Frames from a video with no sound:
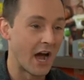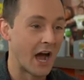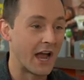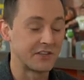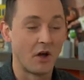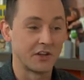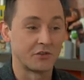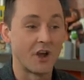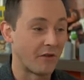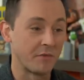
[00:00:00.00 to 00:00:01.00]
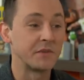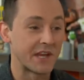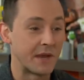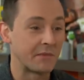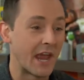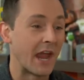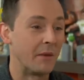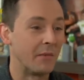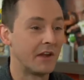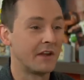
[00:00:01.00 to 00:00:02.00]
as long as they're not from the same
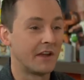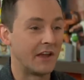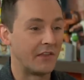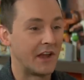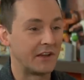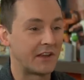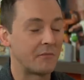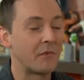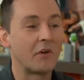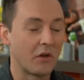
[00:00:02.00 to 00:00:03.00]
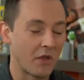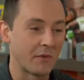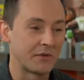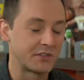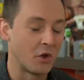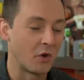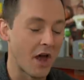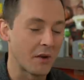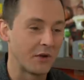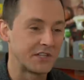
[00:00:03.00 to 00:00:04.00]
game. A lot
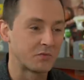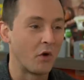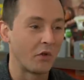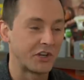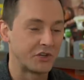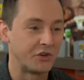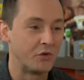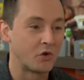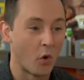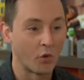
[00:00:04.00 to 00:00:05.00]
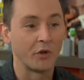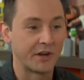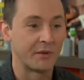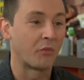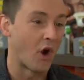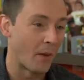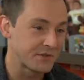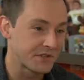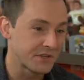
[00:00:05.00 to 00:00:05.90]
of places won't let you do correlated props,